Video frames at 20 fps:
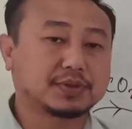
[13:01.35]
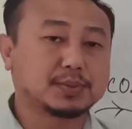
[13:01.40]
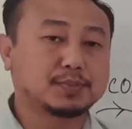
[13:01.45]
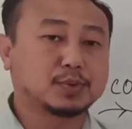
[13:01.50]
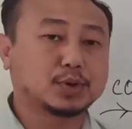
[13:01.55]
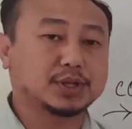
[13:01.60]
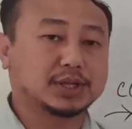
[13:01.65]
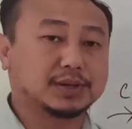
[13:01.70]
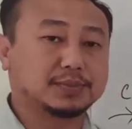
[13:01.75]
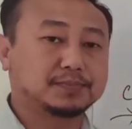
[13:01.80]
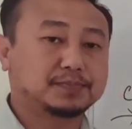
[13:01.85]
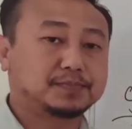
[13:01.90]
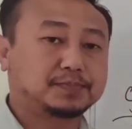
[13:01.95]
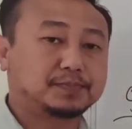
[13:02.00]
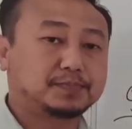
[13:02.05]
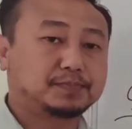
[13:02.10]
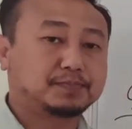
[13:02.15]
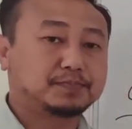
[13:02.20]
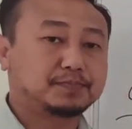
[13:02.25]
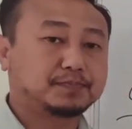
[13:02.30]
body.
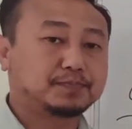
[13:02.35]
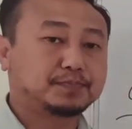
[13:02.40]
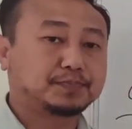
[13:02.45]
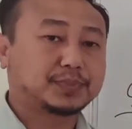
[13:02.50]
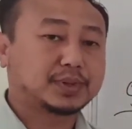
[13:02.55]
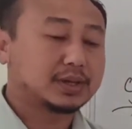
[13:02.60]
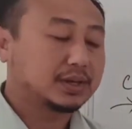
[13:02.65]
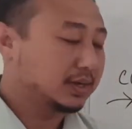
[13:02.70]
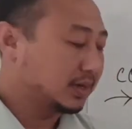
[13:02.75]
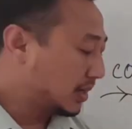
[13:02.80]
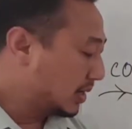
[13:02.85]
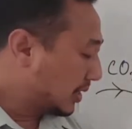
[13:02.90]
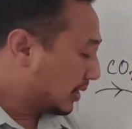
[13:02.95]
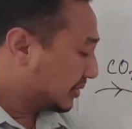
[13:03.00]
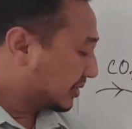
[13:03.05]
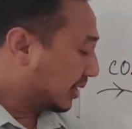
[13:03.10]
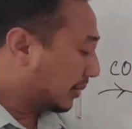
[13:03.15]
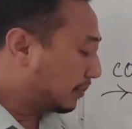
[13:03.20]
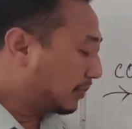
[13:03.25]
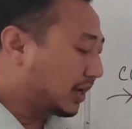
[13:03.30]

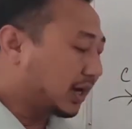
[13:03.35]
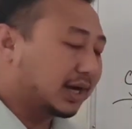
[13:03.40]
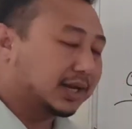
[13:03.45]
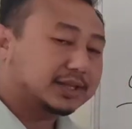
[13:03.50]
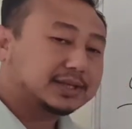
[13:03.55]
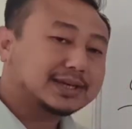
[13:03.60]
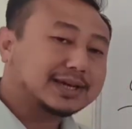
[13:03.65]
The blood